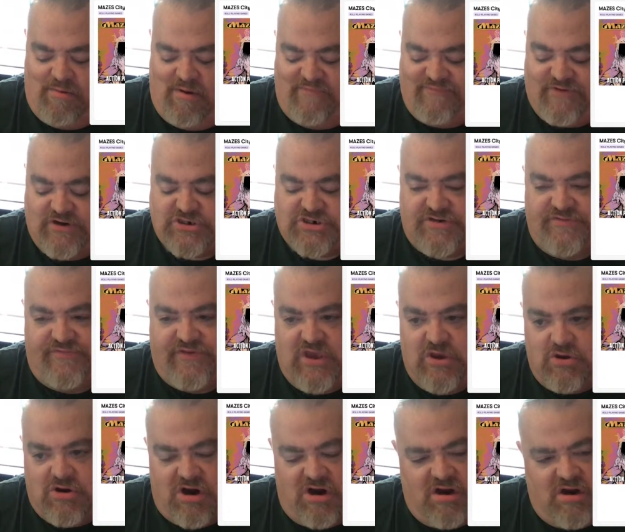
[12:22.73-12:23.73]
version of
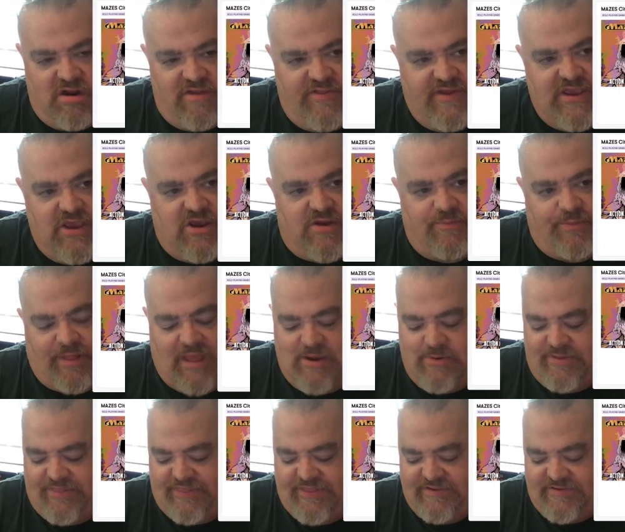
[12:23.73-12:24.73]
Euchre that you can play
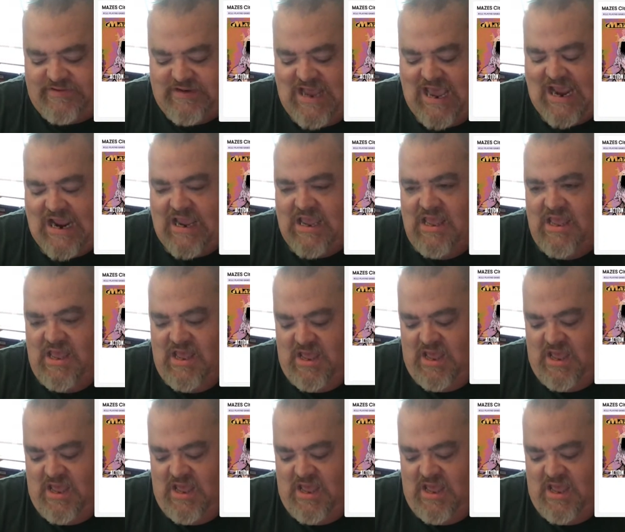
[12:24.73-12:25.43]
with this deck.